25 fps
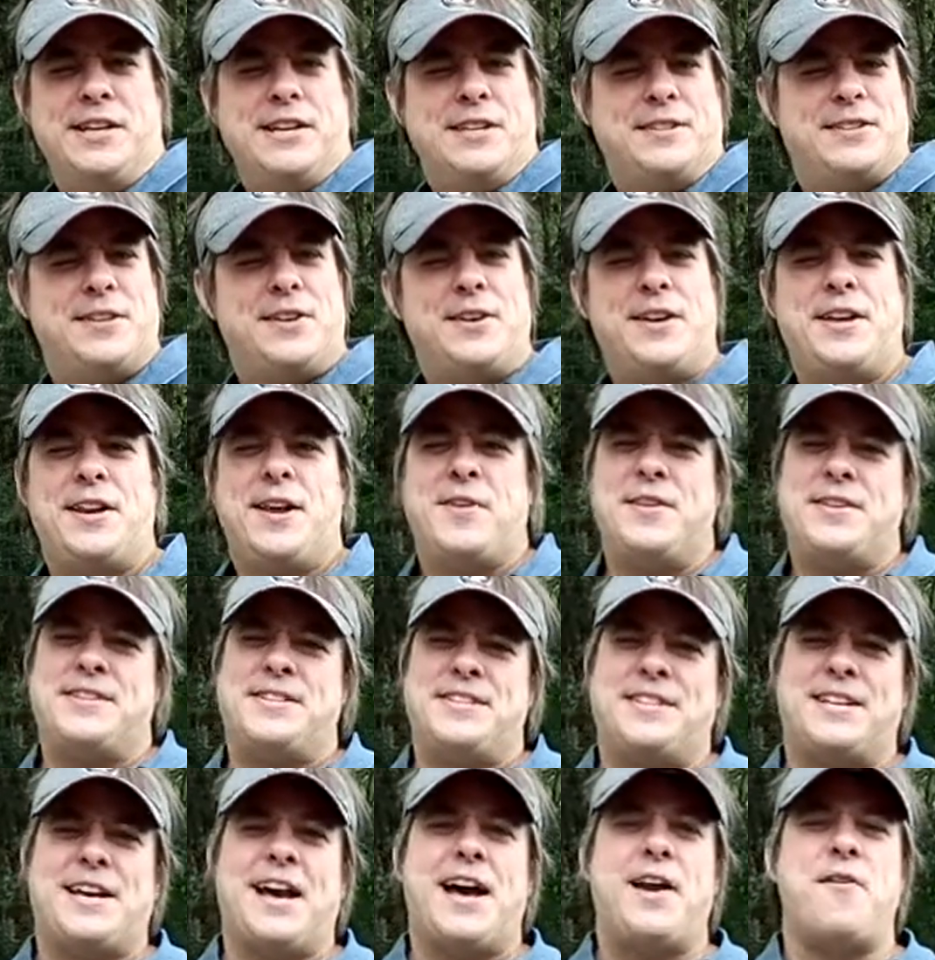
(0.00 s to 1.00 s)
So, you know, he's
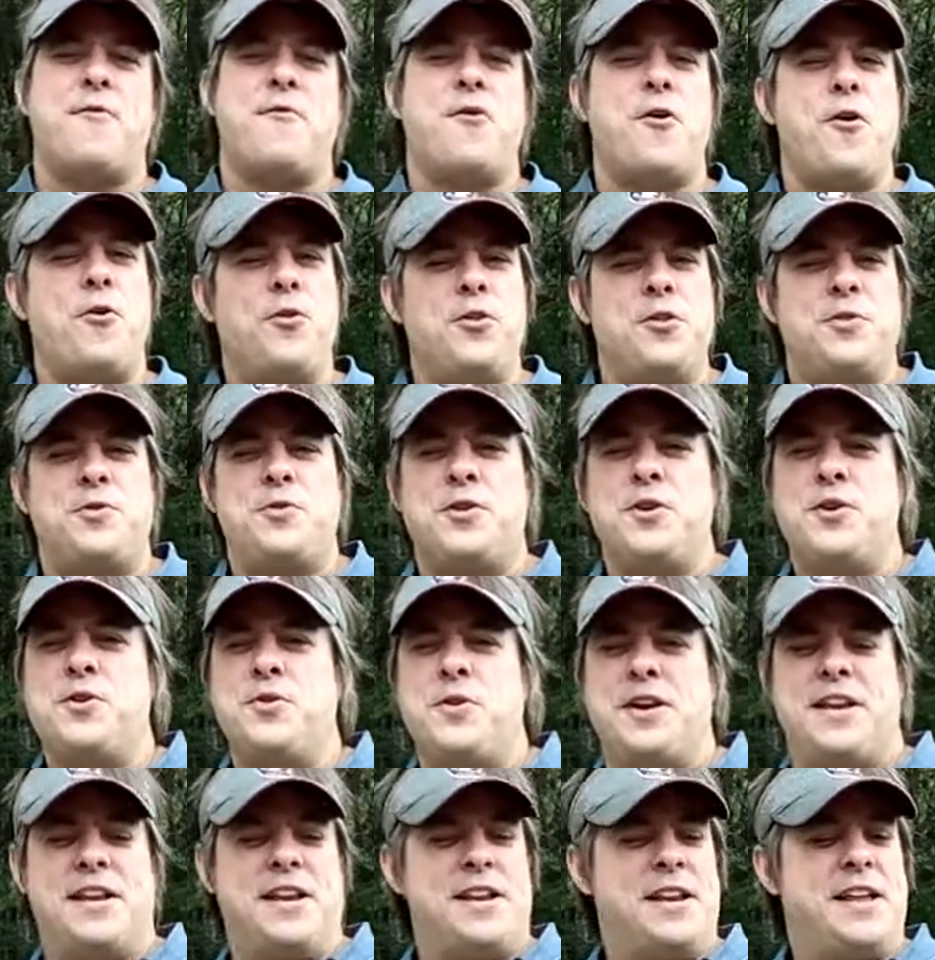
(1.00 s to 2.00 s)
just kind of rolling
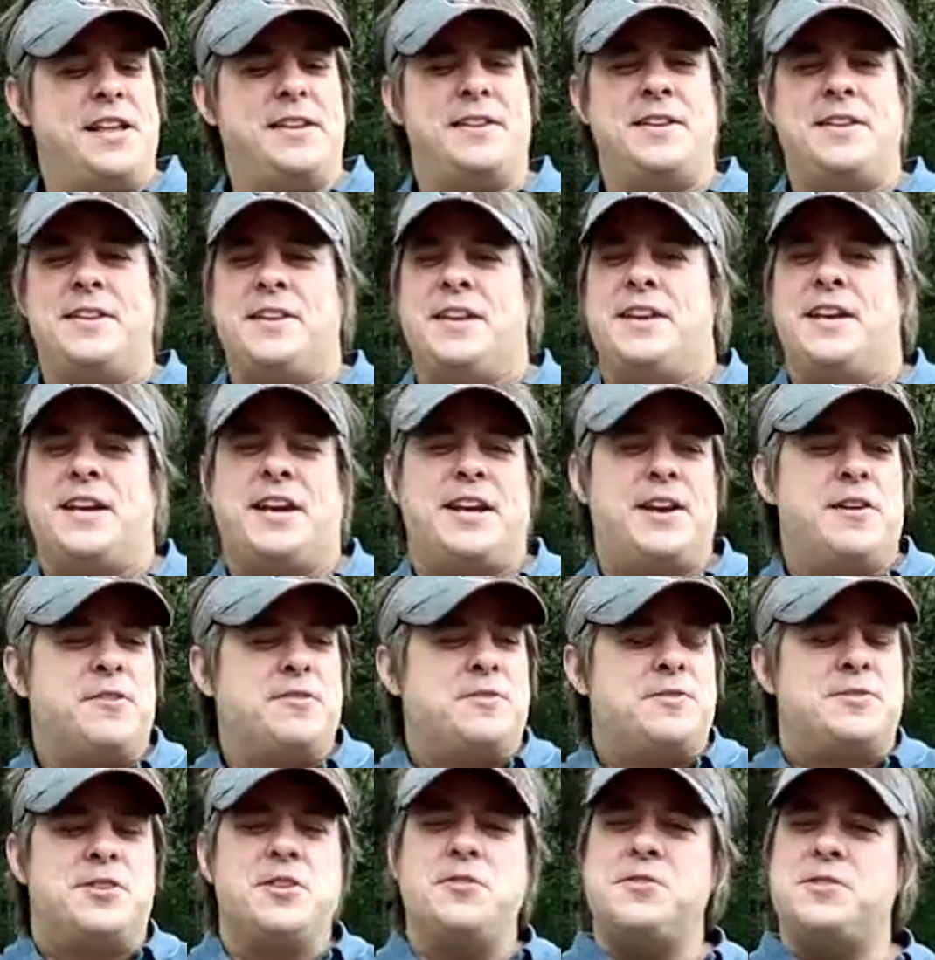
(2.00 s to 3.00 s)
through, and you know,
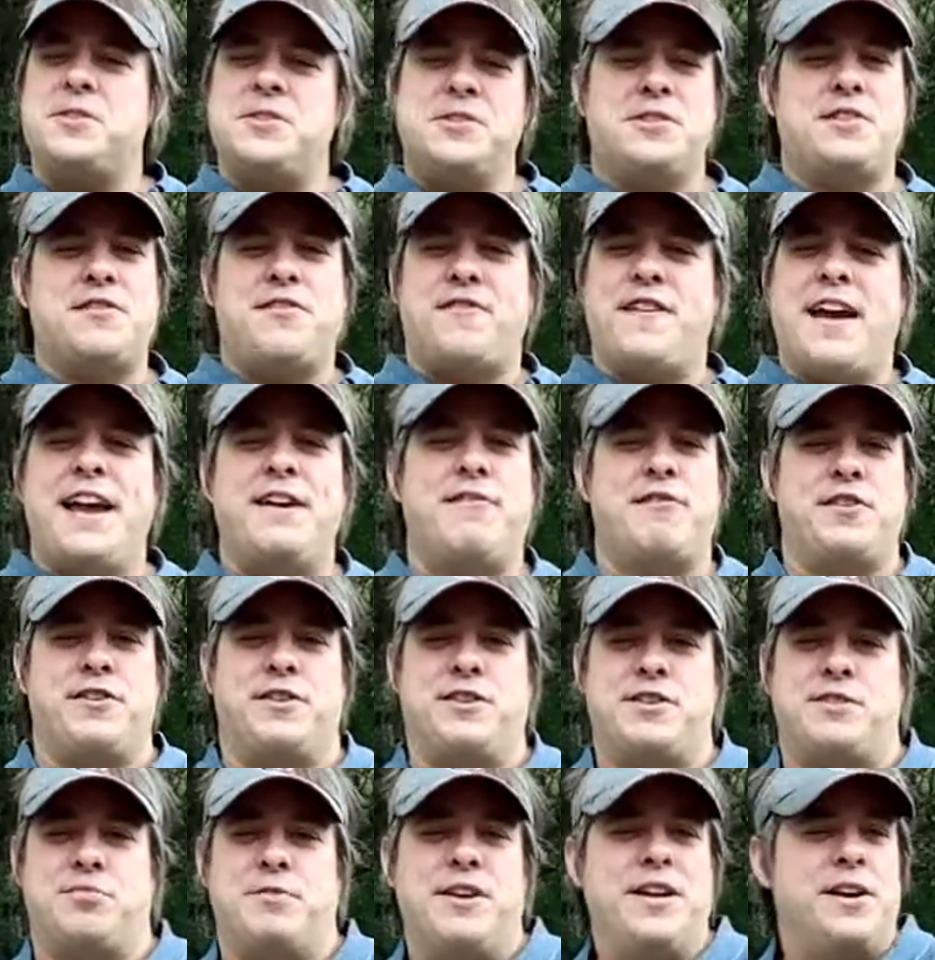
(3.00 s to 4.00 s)
Susan's the favorite
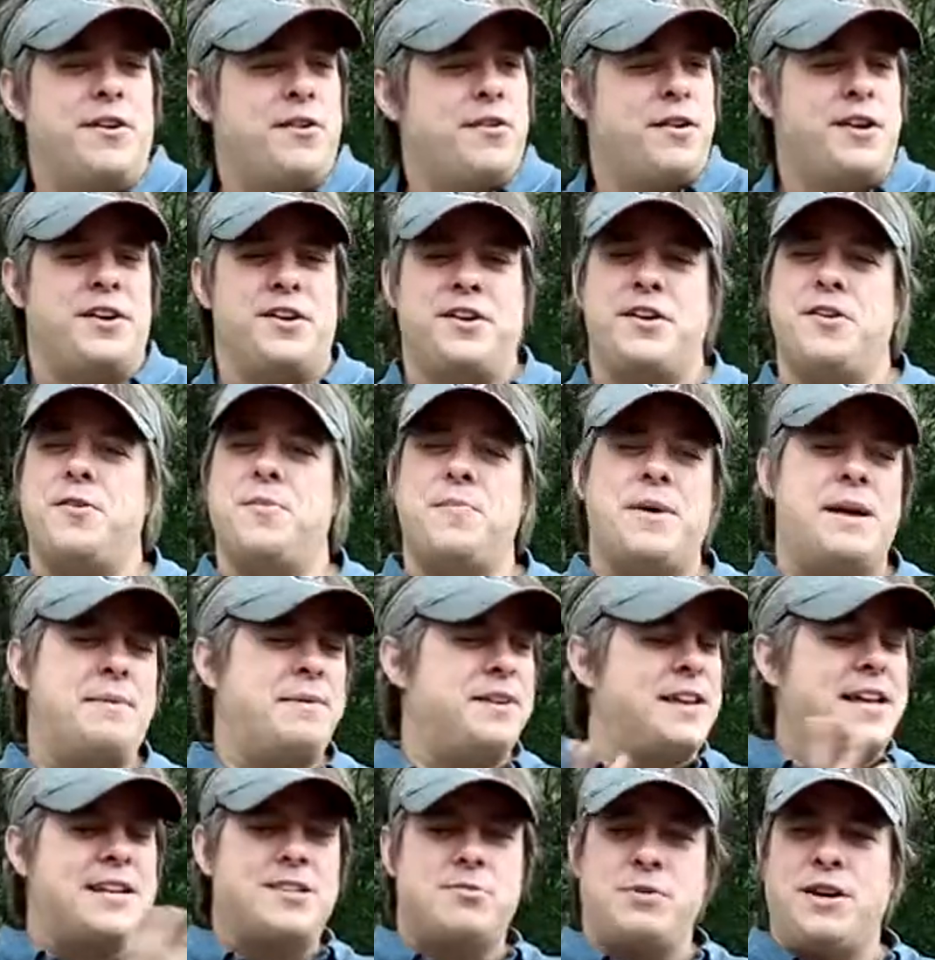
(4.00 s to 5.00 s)
this week, or, you know, maybe
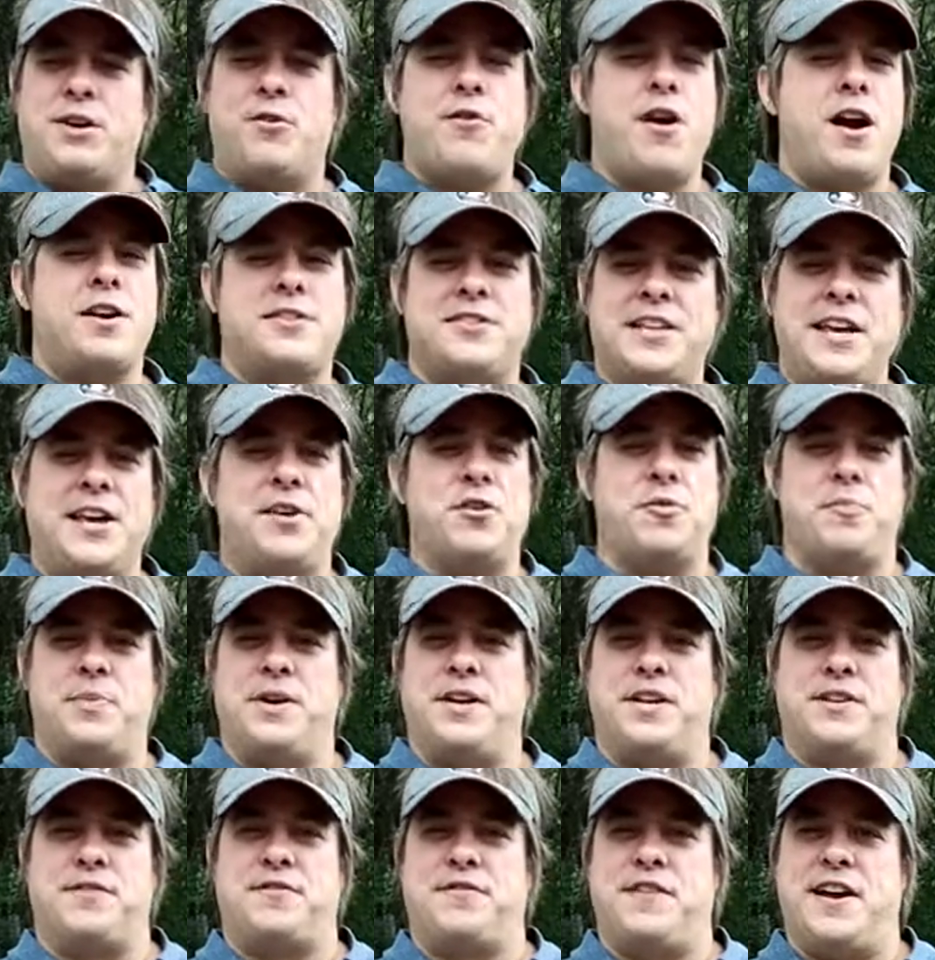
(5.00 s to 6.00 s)
next week Roxanne will
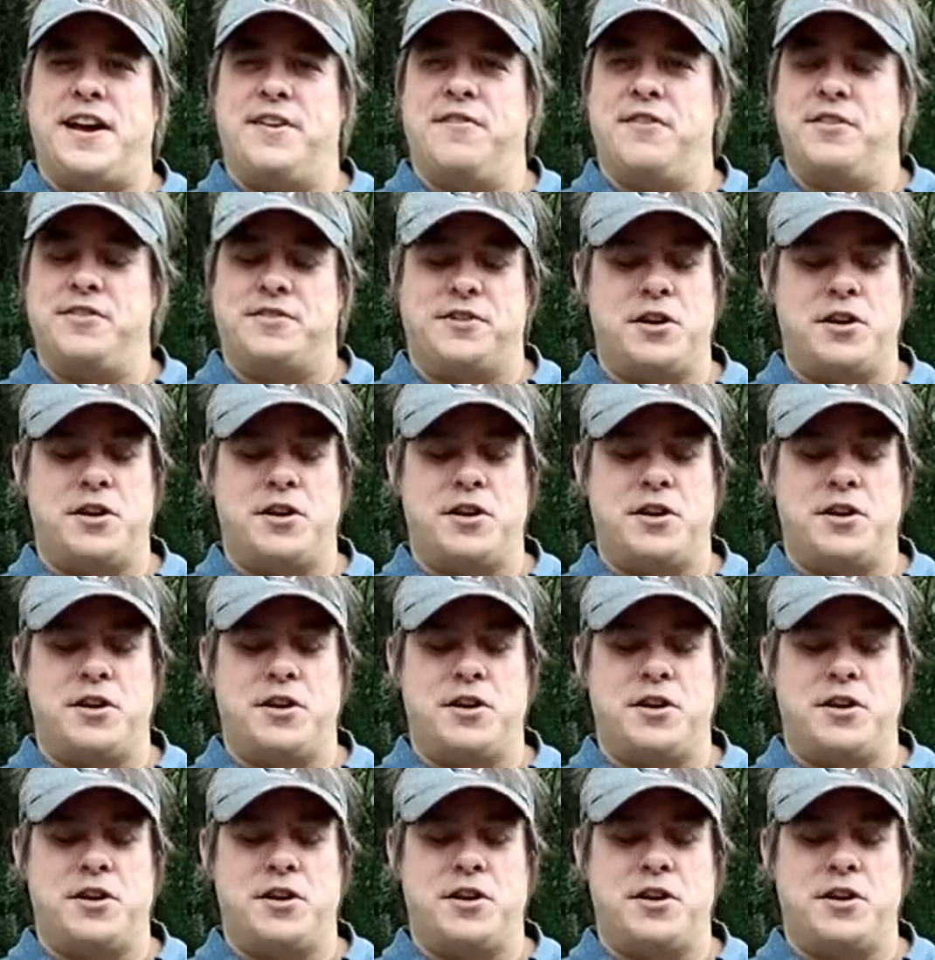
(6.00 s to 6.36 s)
be his favorite.